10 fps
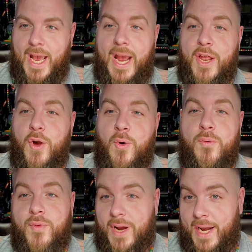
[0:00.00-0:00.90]

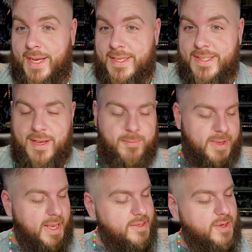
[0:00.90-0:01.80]
Anywho, forgot his name, but
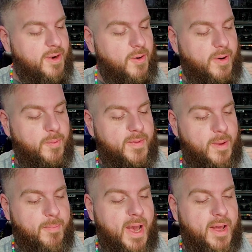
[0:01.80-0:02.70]
yeah, so I know that when
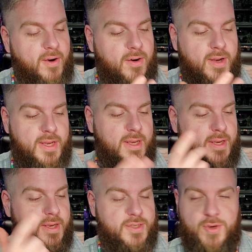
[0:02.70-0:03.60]
they battle,
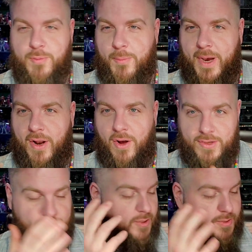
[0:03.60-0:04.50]
Superman
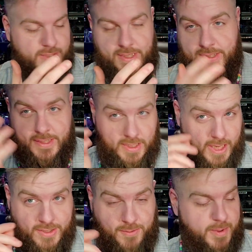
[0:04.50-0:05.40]
also uses his
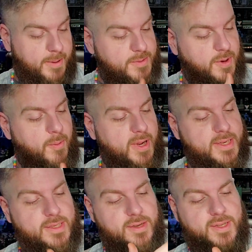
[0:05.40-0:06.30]
laser beam, so I want
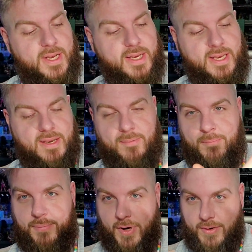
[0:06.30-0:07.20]
it to look like it
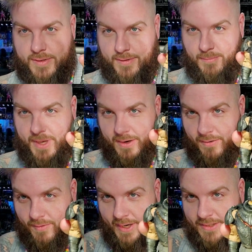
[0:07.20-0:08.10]
burnt the
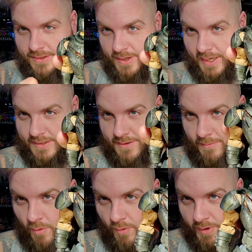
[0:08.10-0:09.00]
metal, right? So you got
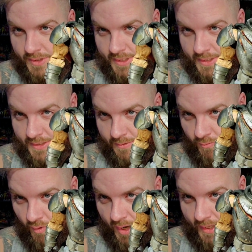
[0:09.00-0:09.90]
some oranges, some
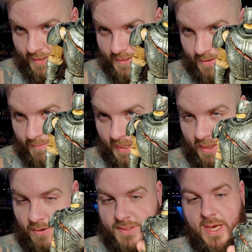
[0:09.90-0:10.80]
reds, some
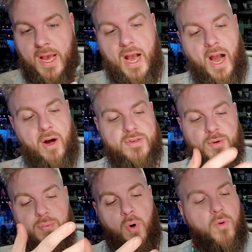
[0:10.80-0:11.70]
yellows. I
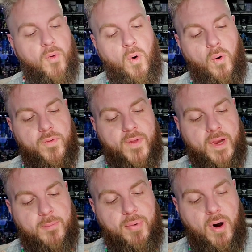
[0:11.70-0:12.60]
also pulled the whole
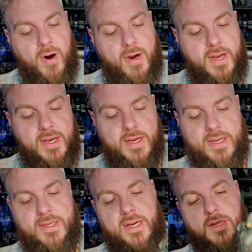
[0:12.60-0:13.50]
thing apart,
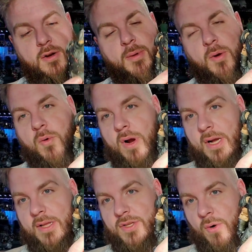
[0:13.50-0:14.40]
did a little bit of work
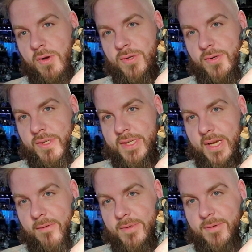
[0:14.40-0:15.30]
on the torso just to
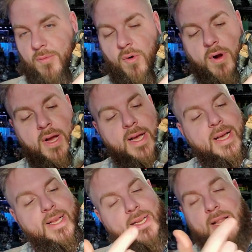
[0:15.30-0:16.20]
give him some more.
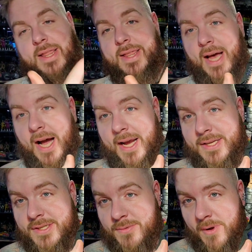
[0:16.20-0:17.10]
Did a thigh
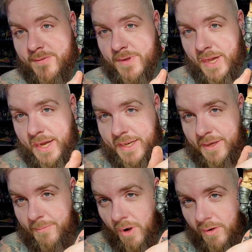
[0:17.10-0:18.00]
swivel on
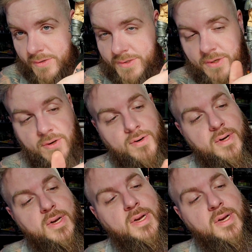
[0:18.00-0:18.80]
him also.